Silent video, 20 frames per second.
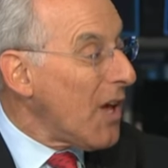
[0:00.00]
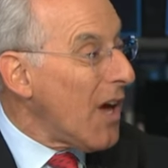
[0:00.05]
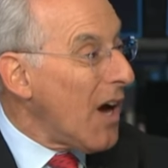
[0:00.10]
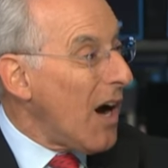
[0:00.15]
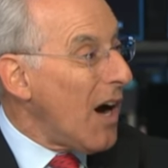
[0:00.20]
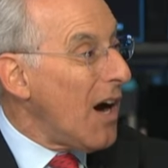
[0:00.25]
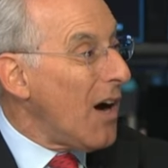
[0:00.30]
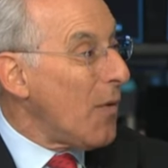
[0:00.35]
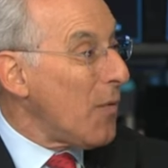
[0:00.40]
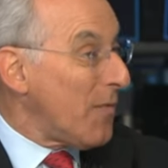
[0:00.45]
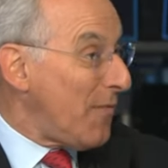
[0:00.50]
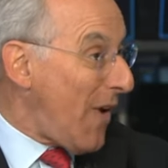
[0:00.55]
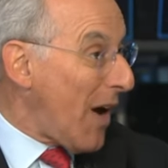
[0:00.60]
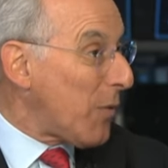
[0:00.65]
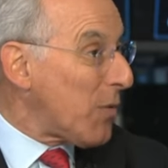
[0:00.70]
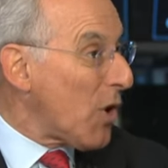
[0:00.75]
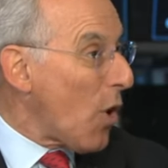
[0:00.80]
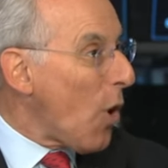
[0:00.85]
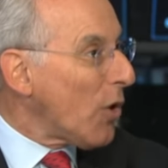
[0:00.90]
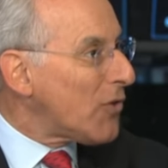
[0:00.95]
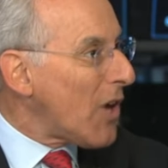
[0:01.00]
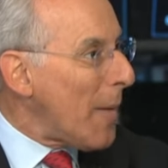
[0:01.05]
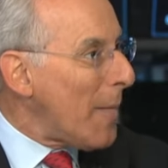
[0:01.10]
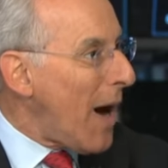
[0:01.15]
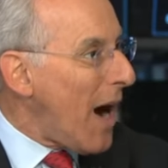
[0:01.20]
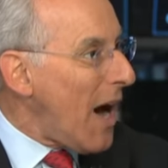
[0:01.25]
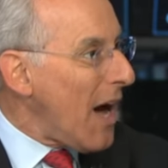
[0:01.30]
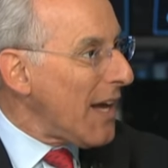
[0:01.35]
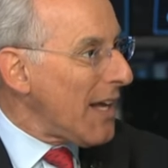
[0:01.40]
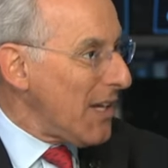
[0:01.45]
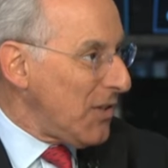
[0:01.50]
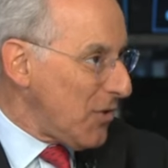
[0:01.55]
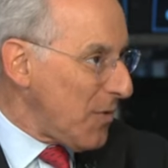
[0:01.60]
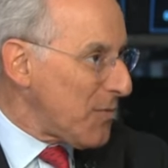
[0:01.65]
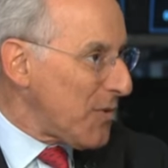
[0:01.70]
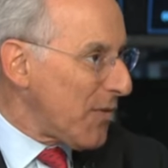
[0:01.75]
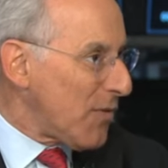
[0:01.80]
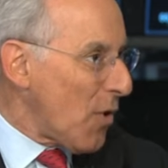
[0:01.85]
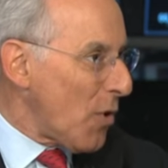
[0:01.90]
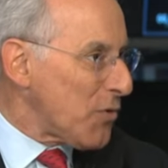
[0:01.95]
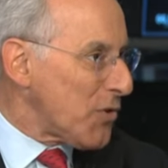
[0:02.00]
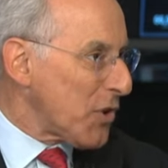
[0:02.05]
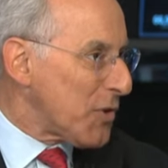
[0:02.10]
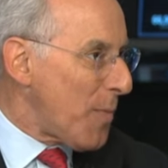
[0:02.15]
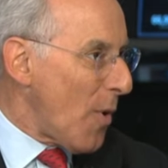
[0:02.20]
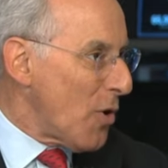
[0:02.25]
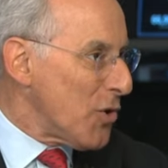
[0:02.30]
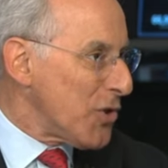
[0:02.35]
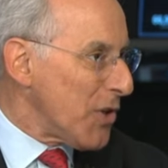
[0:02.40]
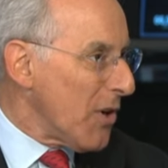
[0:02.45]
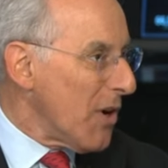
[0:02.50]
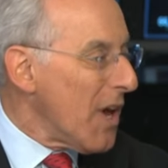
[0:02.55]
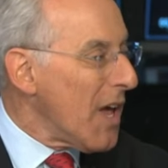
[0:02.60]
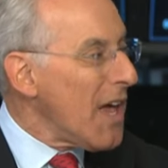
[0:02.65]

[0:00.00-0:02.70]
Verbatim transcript: Mm-hmm. uh, in fact, we're at all-time high in terms of gross exposure.